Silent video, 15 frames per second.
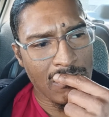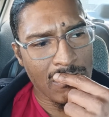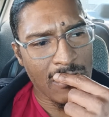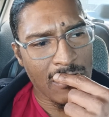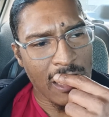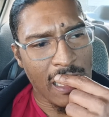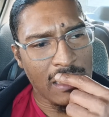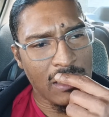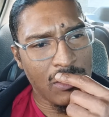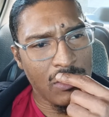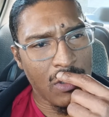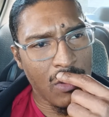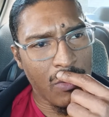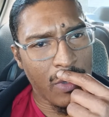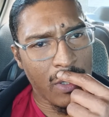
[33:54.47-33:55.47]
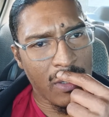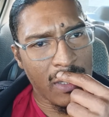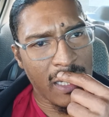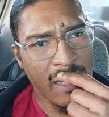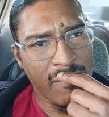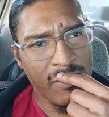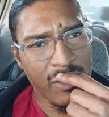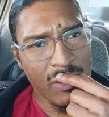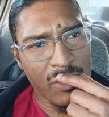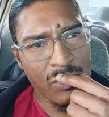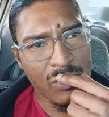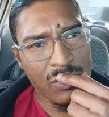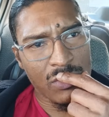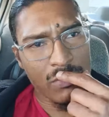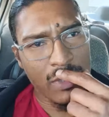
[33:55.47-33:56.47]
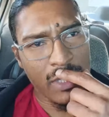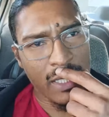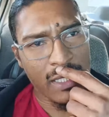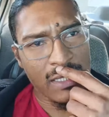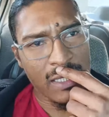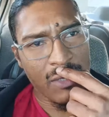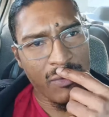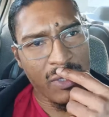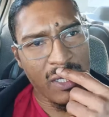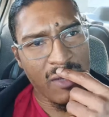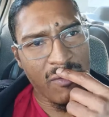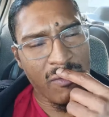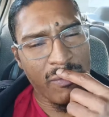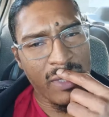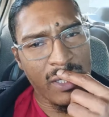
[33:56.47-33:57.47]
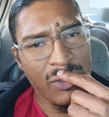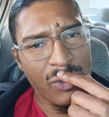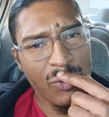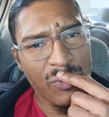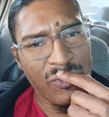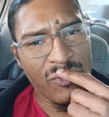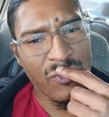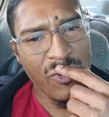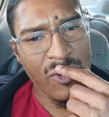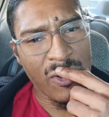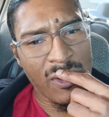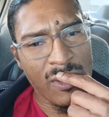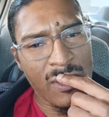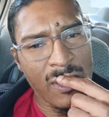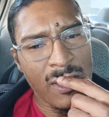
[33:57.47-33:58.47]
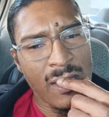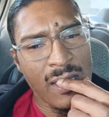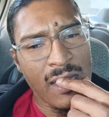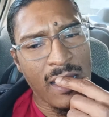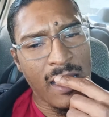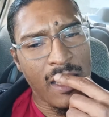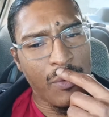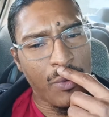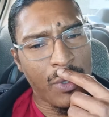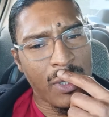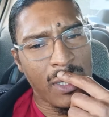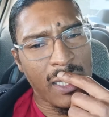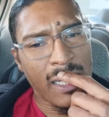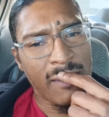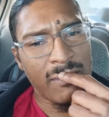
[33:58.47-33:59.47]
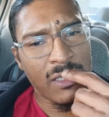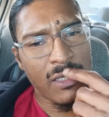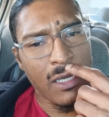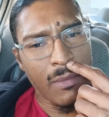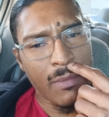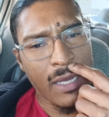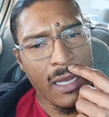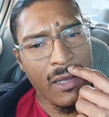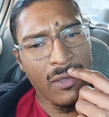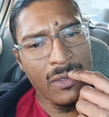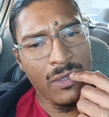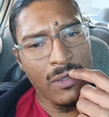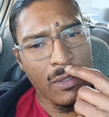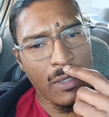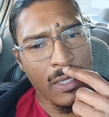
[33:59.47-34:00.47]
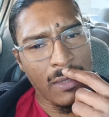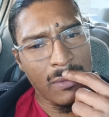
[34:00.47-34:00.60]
I do know we're going to have to go through some things that we've never been through before. And we're going to have to come out and